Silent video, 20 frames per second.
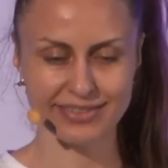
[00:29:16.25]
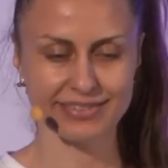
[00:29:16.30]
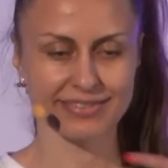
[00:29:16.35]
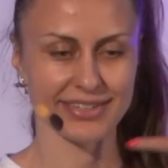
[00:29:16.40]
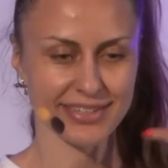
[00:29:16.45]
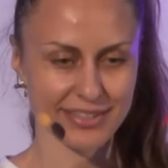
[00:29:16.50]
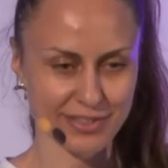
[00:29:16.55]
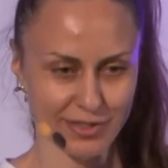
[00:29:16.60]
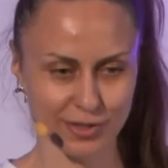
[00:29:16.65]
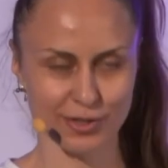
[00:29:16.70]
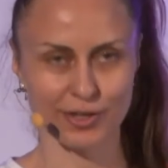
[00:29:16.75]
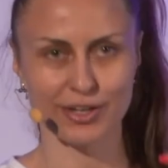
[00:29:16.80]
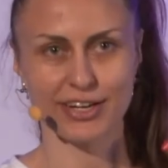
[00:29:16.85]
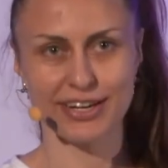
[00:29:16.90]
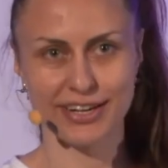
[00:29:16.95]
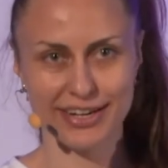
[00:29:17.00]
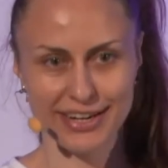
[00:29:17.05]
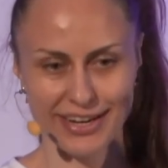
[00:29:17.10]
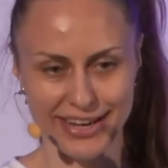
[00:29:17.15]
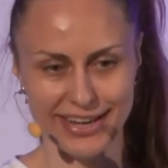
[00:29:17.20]
it's
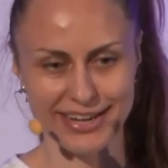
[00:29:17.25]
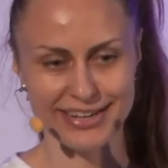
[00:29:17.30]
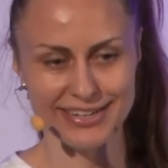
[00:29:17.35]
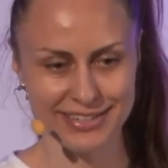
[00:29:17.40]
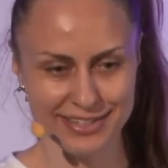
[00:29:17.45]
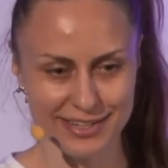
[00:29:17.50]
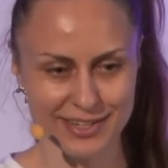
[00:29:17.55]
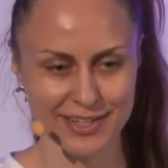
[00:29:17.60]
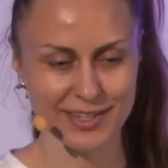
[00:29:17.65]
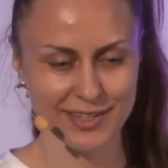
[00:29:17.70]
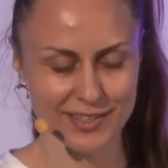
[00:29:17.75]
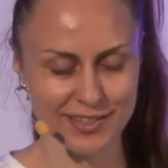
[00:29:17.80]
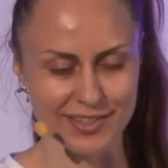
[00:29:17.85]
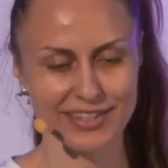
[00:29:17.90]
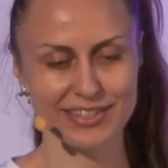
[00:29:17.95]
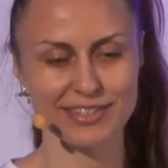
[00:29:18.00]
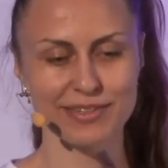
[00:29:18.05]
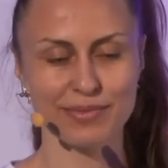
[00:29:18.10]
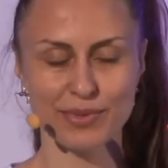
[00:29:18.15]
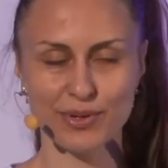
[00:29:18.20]
starting again. So
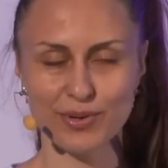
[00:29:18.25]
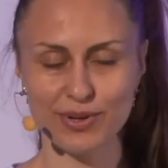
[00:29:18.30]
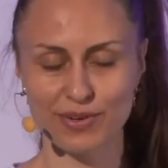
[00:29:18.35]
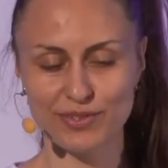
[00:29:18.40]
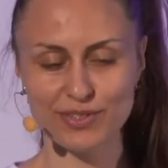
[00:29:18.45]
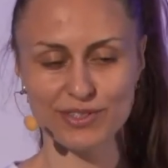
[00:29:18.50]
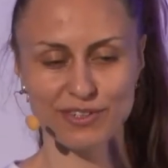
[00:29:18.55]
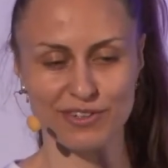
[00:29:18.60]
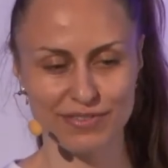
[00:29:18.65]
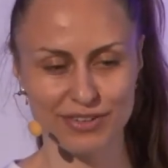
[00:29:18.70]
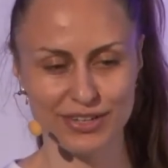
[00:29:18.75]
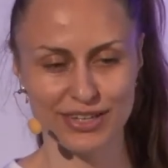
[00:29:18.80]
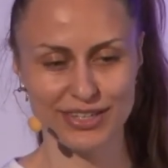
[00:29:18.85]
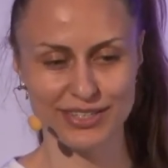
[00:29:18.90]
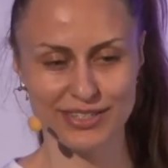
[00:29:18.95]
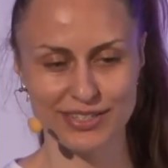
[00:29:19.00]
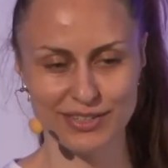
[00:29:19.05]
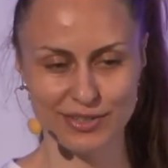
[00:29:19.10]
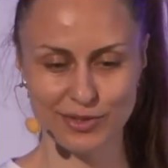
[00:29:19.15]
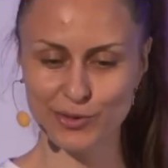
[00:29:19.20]
that's the beauty of serverless.
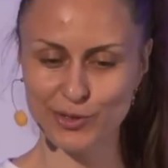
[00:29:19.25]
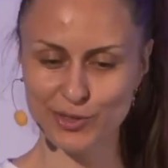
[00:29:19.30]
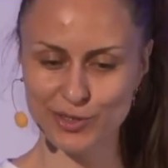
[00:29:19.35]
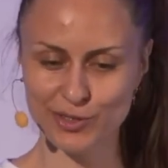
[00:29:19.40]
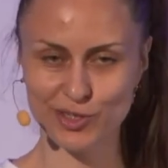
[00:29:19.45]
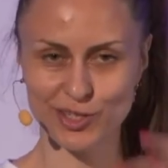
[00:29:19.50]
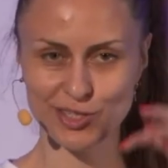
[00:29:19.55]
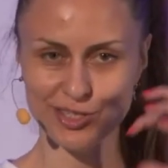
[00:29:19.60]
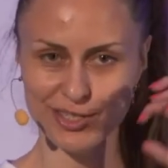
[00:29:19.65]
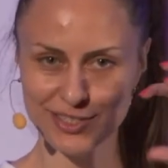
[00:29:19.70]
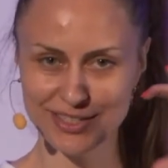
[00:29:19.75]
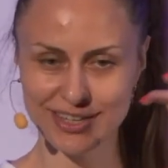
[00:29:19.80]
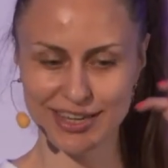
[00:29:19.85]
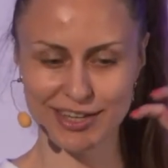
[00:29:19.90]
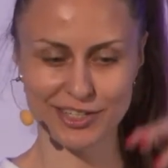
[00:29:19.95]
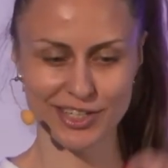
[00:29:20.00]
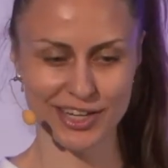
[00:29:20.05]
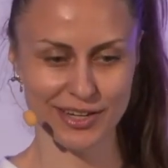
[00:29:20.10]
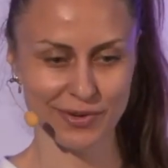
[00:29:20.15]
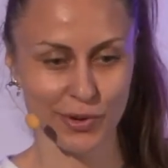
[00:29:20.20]
So you just
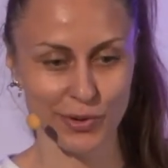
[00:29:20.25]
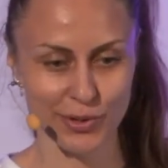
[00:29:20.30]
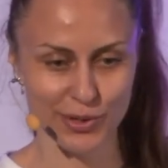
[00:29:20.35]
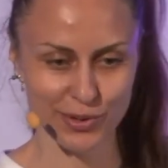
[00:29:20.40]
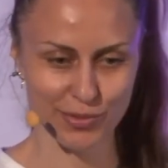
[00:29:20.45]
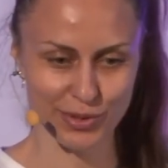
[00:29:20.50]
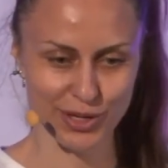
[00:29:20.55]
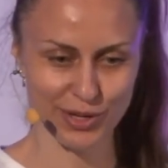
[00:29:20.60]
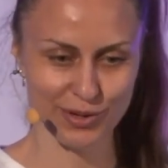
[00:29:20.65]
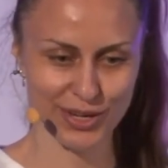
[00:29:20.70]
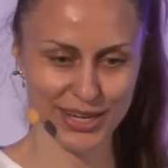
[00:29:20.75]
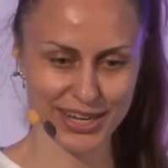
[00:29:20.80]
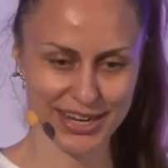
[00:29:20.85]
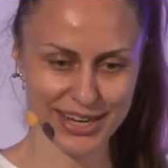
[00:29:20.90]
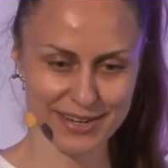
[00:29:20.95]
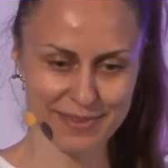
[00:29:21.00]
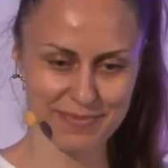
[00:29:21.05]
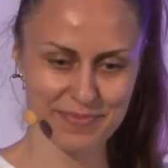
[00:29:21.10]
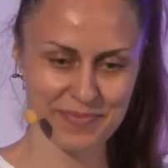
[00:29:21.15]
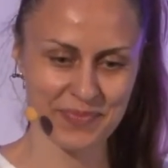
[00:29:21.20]
instantiate only when you need
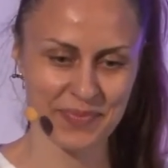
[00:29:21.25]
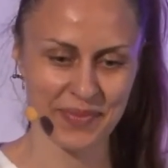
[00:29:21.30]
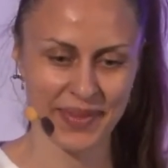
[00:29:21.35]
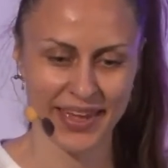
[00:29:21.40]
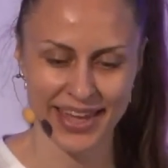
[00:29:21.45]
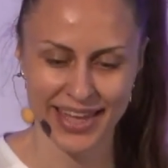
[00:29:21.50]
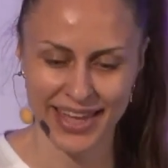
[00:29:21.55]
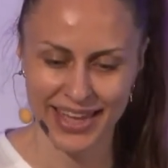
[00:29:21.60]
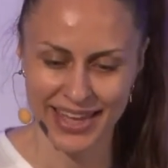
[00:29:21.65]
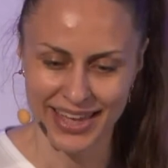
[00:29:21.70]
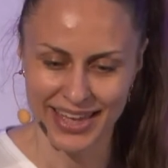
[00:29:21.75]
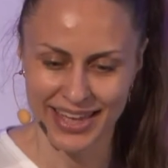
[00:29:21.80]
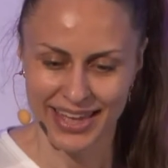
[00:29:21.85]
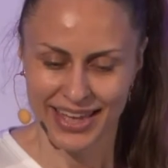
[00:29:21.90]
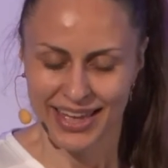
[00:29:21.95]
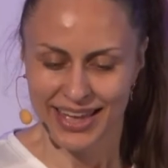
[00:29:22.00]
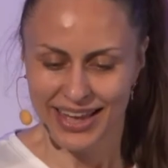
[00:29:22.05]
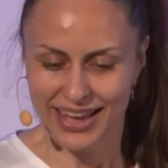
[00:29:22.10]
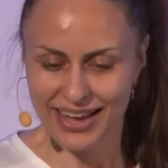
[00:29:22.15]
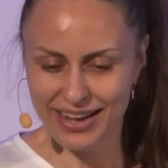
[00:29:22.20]
it.
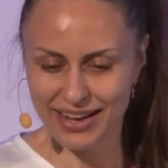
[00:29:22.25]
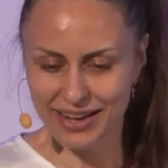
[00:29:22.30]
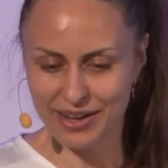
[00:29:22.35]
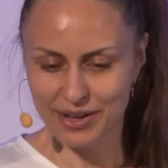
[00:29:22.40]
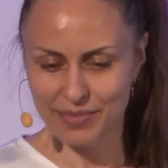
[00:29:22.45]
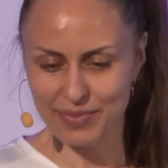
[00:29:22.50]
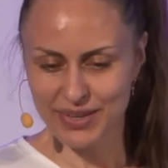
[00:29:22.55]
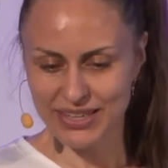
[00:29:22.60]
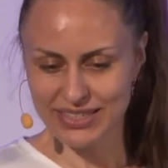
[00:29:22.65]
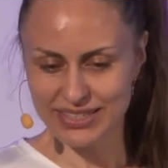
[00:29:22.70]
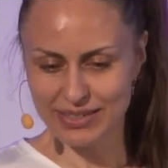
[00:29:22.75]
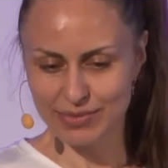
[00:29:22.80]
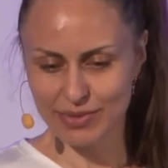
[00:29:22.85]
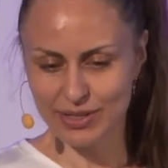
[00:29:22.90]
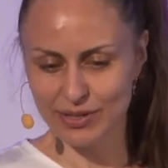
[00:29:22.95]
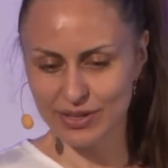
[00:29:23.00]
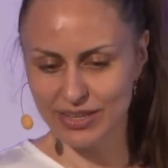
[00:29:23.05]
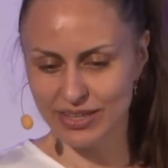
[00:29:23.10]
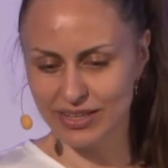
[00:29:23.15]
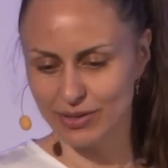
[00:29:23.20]
And
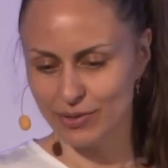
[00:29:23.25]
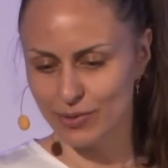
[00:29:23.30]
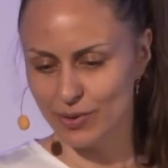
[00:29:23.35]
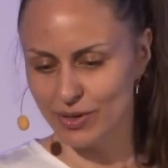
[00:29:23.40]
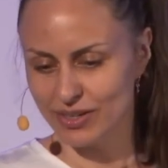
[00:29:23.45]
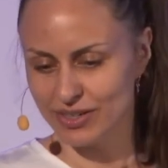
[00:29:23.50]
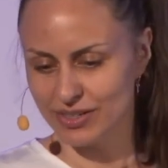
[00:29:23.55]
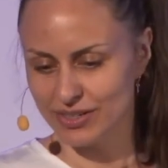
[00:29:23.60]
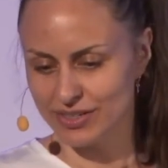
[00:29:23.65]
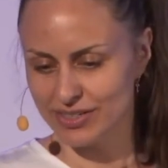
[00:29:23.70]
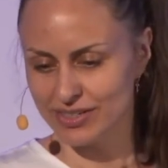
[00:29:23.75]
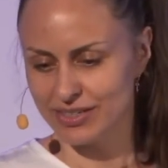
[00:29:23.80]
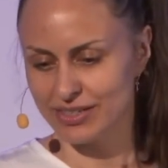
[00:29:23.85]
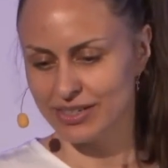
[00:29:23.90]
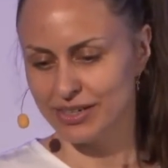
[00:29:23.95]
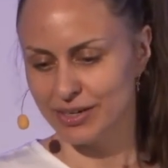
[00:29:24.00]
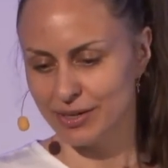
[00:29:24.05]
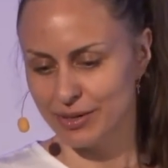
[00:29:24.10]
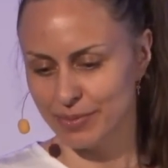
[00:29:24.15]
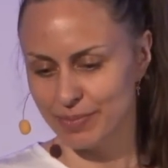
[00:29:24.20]
similarly, the Quarkus
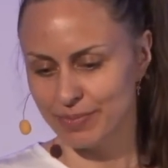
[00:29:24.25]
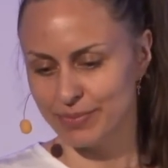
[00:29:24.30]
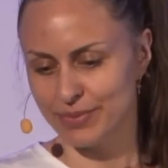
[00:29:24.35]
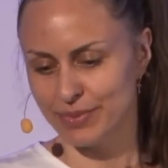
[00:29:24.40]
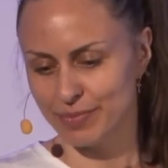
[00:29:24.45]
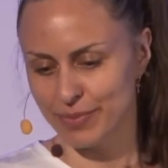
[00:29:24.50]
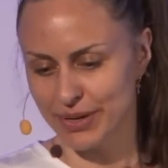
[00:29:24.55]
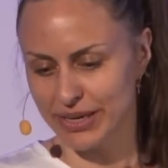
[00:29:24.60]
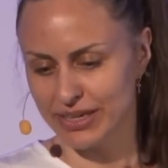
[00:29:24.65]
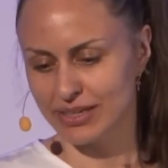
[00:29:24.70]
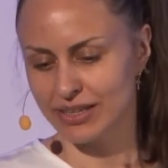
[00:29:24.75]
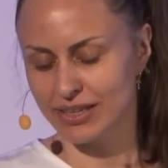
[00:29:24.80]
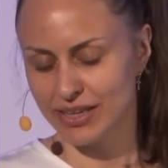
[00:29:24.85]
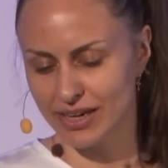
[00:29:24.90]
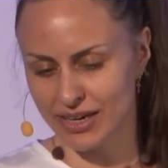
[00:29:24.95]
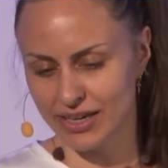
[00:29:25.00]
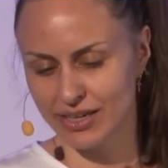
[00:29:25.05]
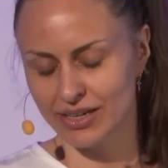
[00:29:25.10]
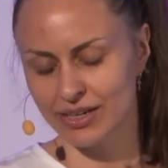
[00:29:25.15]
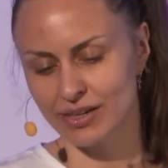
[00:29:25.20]
Boot
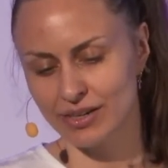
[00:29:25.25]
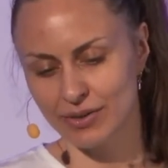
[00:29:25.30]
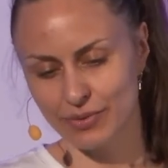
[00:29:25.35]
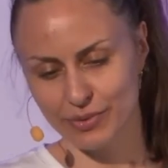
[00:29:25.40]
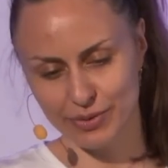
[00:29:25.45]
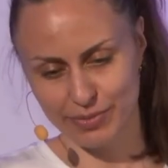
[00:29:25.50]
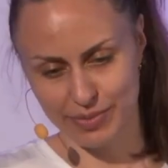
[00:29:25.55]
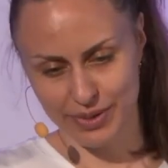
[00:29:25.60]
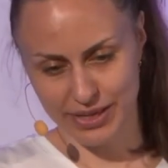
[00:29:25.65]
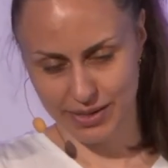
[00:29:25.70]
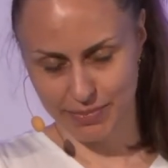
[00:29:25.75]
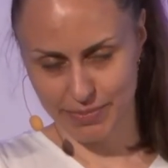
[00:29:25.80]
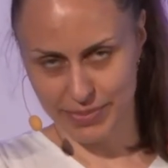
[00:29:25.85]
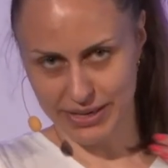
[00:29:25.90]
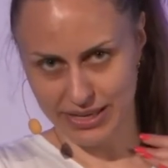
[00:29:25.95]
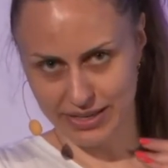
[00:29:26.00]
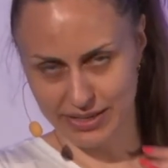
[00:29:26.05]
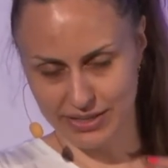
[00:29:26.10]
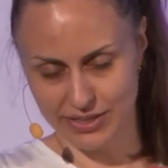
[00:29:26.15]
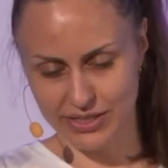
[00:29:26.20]
clinic will be
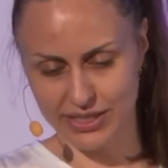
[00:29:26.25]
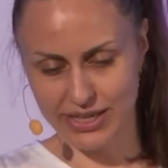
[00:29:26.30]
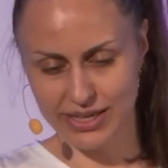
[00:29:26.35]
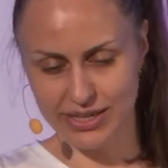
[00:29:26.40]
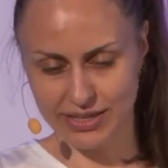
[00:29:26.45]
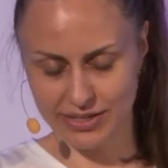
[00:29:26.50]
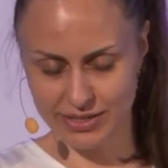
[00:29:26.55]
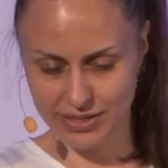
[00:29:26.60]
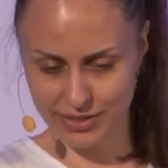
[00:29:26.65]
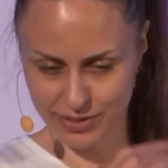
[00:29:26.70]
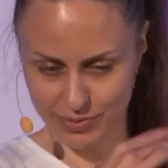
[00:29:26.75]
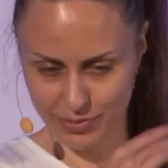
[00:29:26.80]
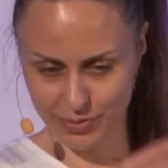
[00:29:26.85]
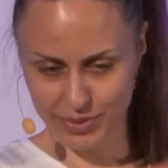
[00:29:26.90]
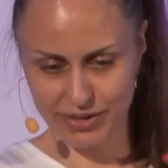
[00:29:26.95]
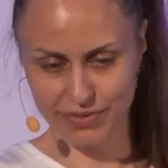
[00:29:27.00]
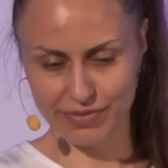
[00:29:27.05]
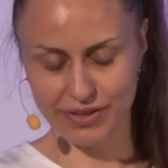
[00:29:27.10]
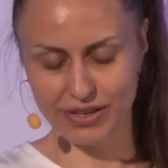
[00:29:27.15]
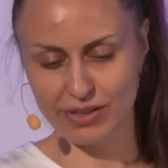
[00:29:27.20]
balanced and it will
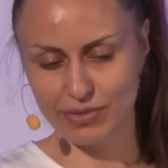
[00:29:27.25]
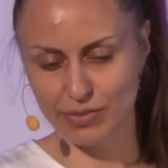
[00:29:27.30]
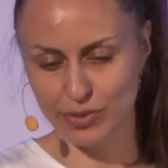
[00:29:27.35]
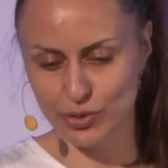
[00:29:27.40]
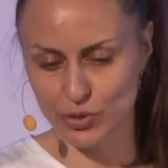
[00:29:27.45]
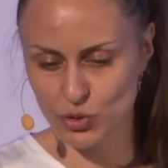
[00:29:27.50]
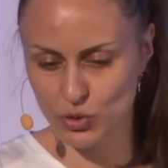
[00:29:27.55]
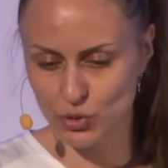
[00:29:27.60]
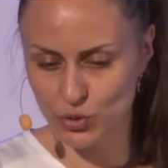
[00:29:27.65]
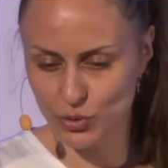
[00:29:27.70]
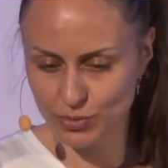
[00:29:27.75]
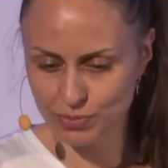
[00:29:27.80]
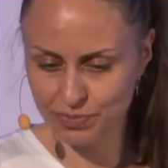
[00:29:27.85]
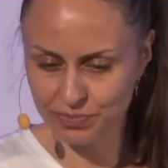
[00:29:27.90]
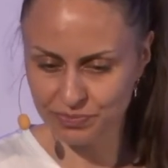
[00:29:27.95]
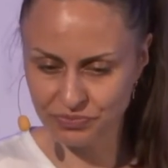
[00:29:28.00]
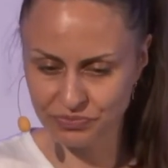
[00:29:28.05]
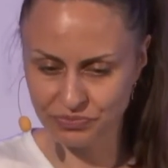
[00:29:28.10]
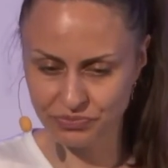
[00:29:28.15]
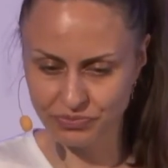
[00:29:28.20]
be available soon
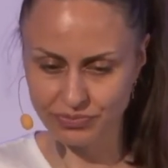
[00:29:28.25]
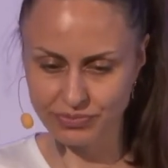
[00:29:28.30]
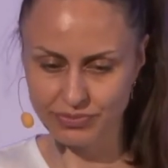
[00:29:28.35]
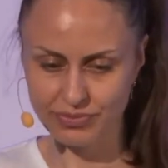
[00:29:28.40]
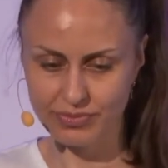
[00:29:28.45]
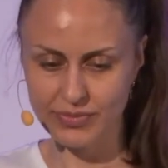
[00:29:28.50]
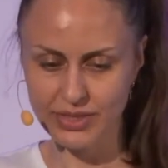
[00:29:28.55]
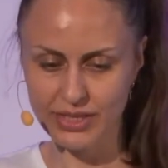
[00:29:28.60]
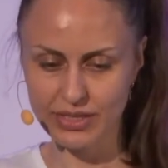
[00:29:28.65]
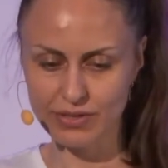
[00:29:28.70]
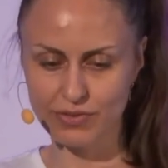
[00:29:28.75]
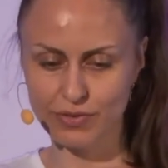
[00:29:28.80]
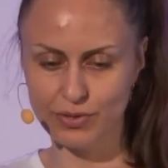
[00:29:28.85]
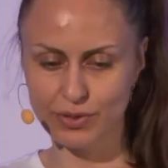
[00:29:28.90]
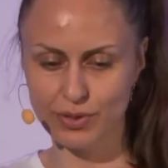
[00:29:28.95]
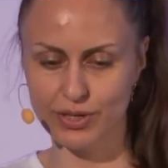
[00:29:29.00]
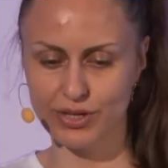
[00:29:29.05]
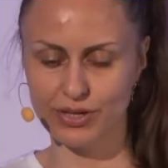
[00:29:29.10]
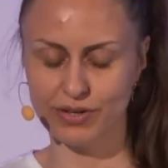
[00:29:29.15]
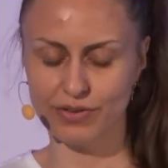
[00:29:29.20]

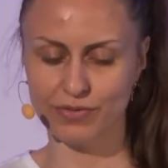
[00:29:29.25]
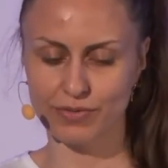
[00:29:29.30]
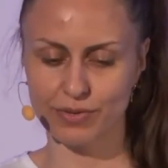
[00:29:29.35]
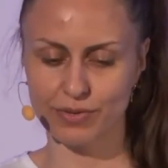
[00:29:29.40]
for